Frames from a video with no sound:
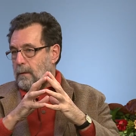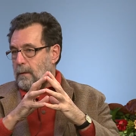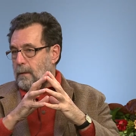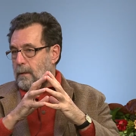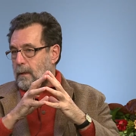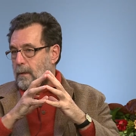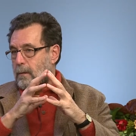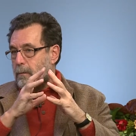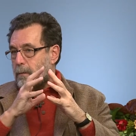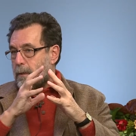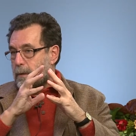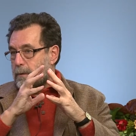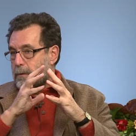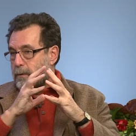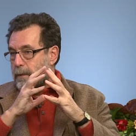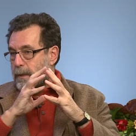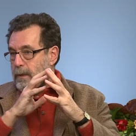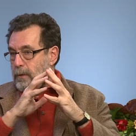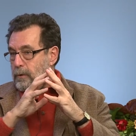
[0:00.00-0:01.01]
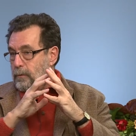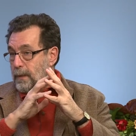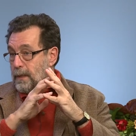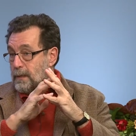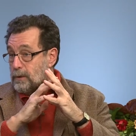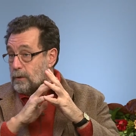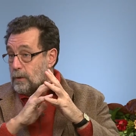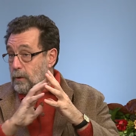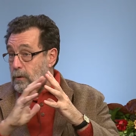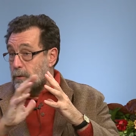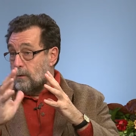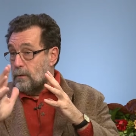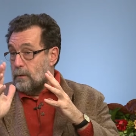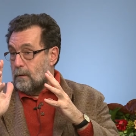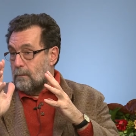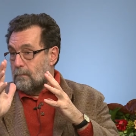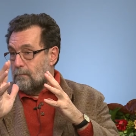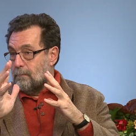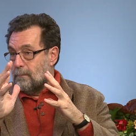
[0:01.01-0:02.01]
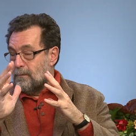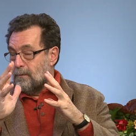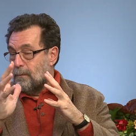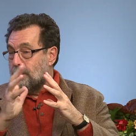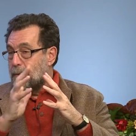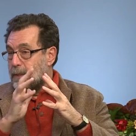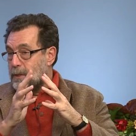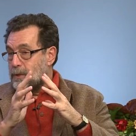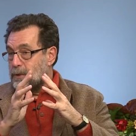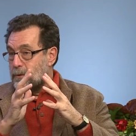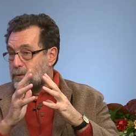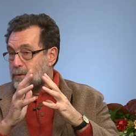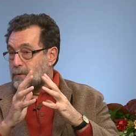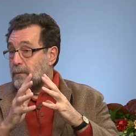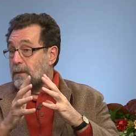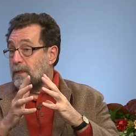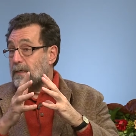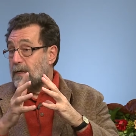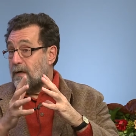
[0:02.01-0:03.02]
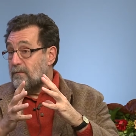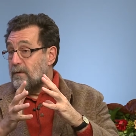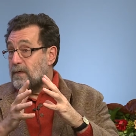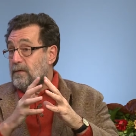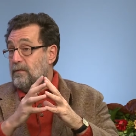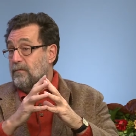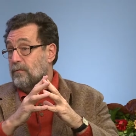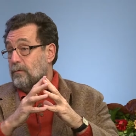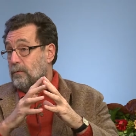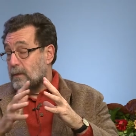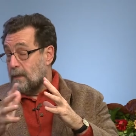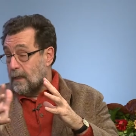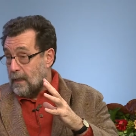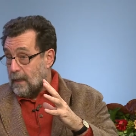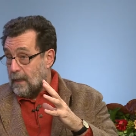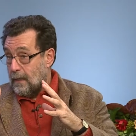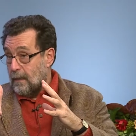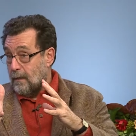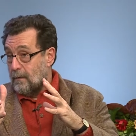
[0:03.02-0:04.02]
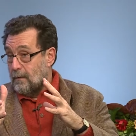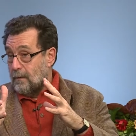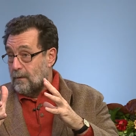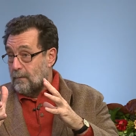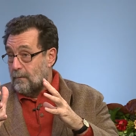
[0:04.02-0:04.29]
Now we are trying to exclude the patients where TAVI is futile,